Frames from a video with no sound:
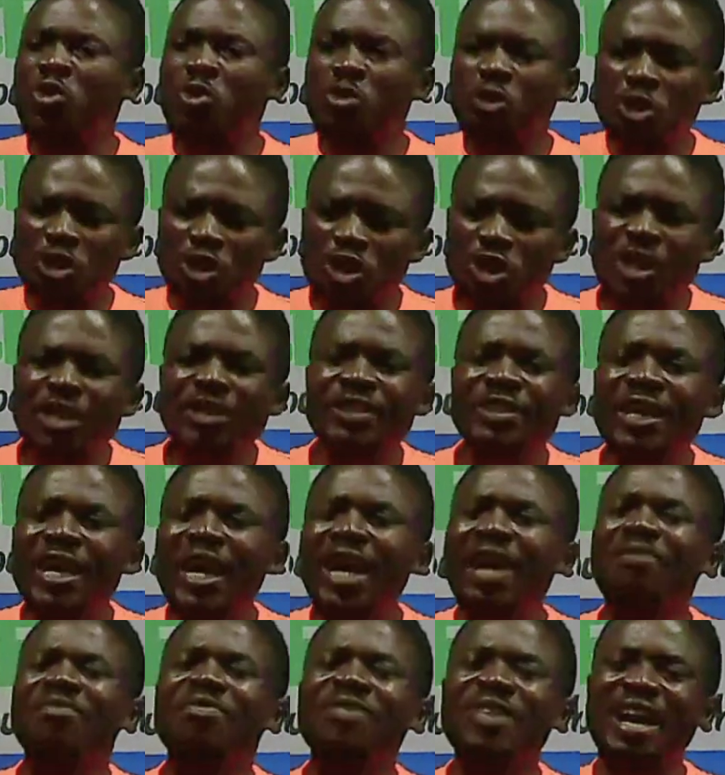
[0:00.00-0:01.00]
You just
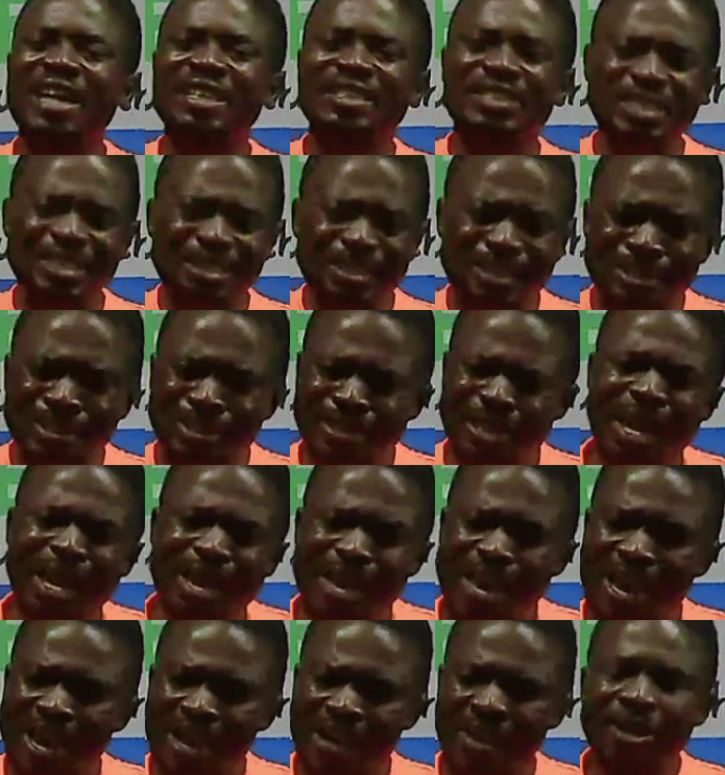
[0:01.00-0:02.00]
have that
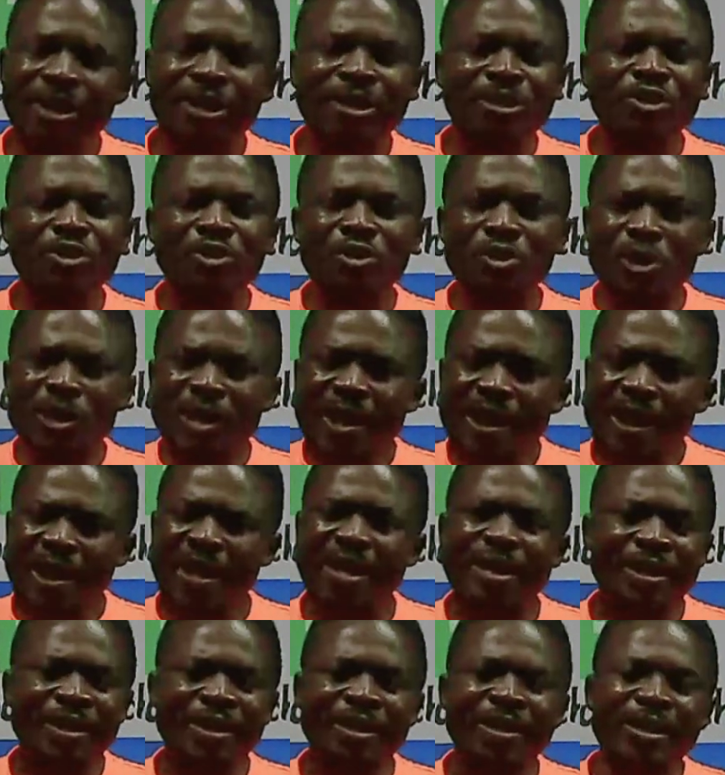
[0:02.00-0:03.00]
desire to
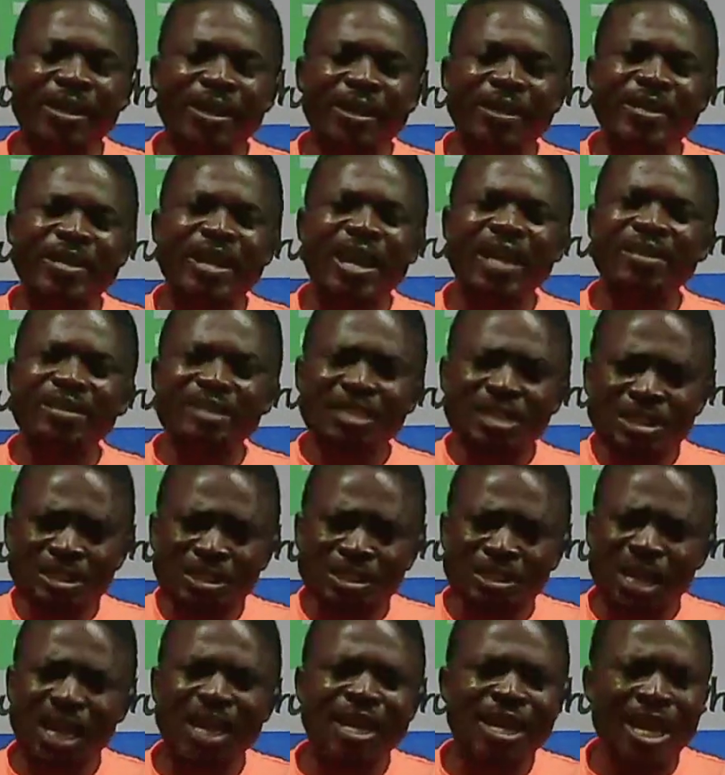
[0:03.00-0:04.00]
learn, that
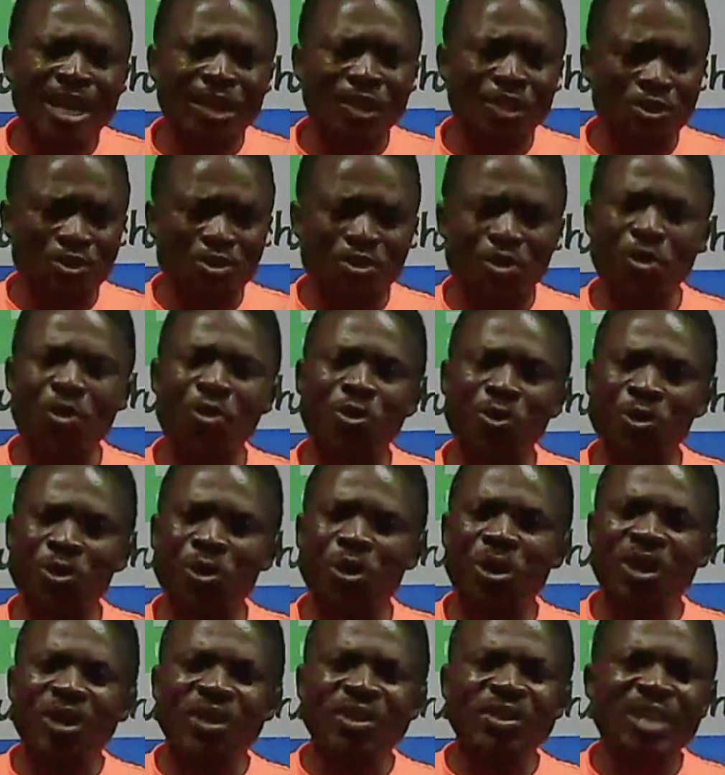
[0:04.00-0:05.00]
desire to
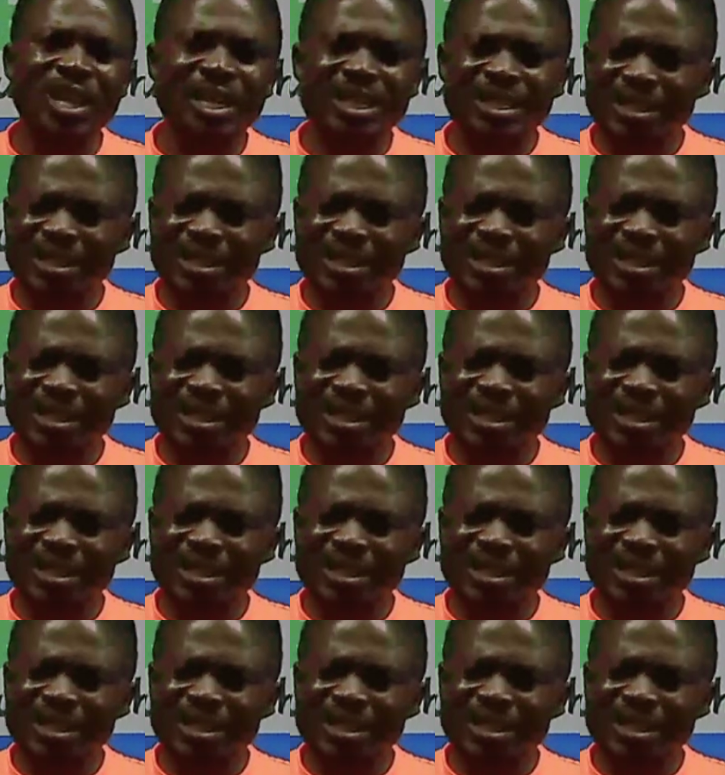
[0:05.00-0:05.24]
know, that